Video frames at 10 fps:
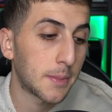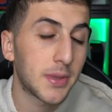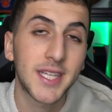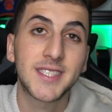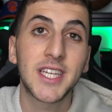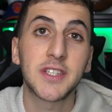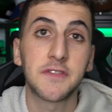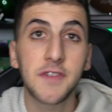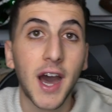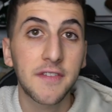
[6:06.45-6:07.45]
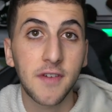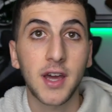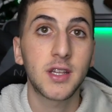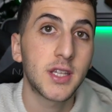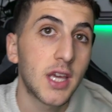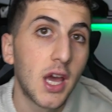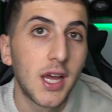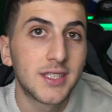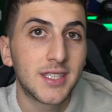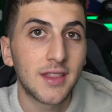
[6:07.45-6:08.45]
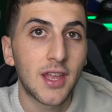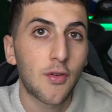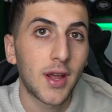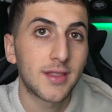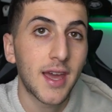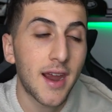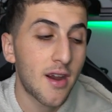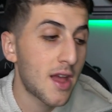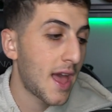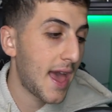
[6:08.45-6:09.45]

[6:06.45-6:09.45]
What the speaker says: the PlayStation 5 finally sitting there right there.